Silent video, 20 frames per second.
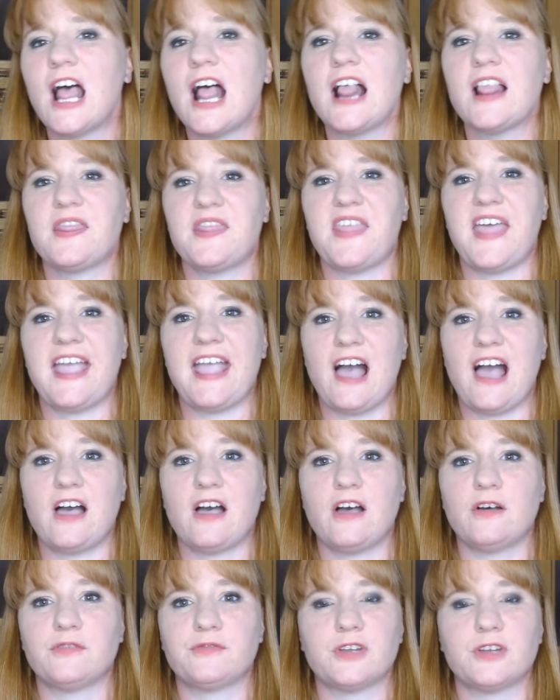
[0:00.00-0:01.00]
They
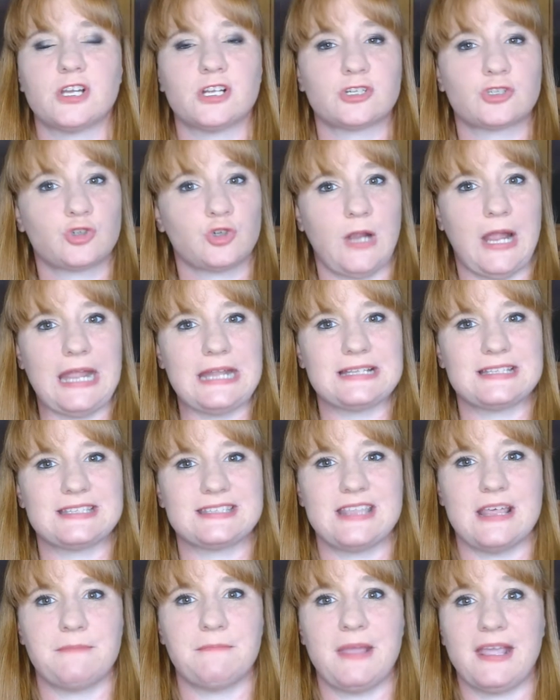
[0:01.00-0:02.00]
have traits that
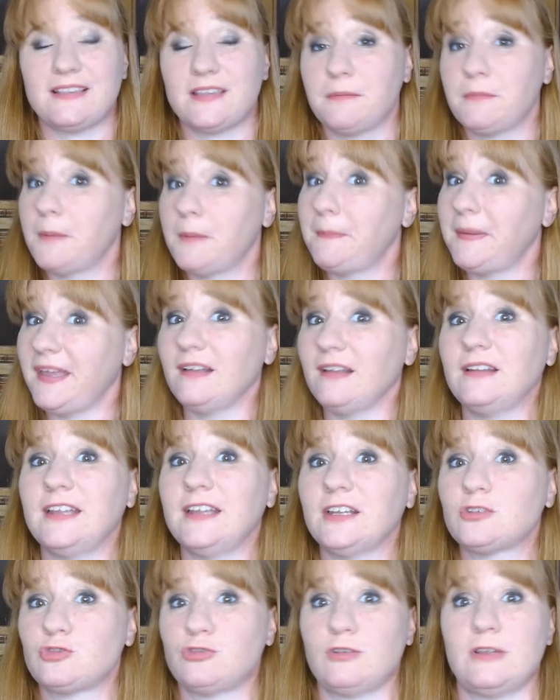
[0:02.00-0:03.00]
make them appealing,
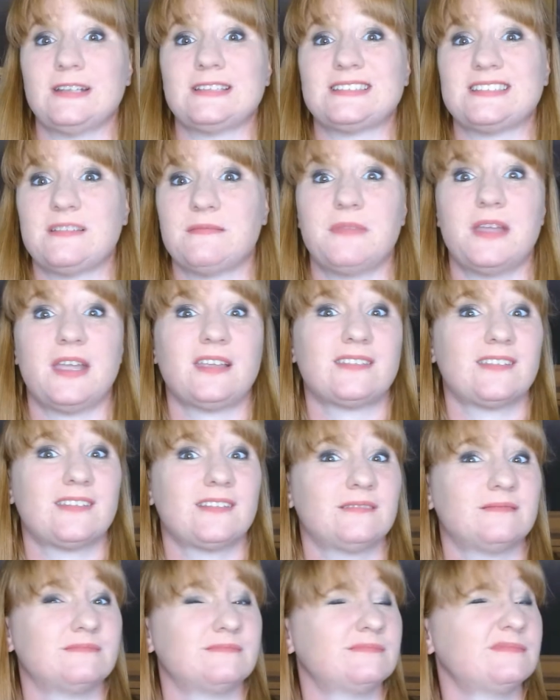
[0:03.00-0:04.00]
traits that make
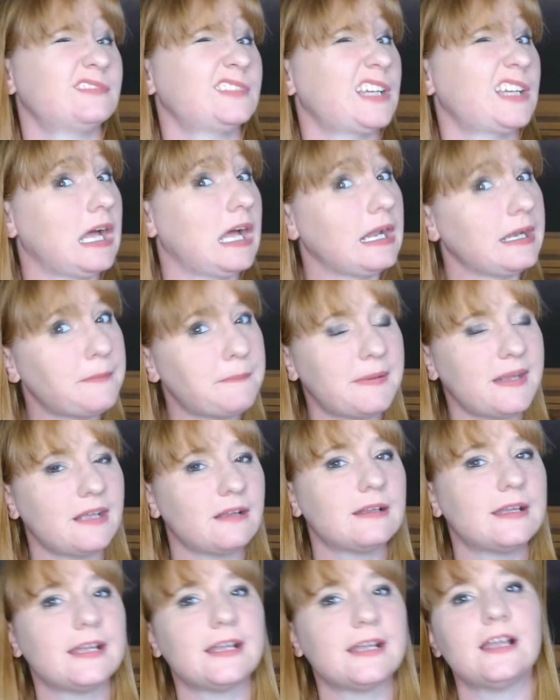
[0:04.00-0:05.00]
them
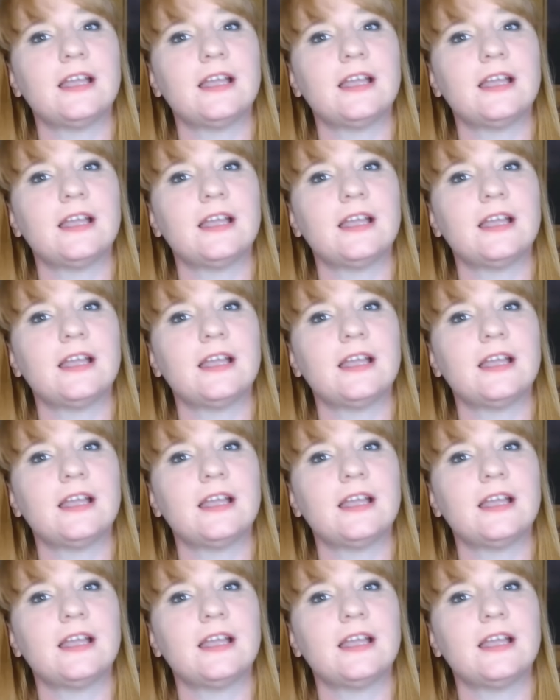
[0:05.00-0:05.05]
unappealing.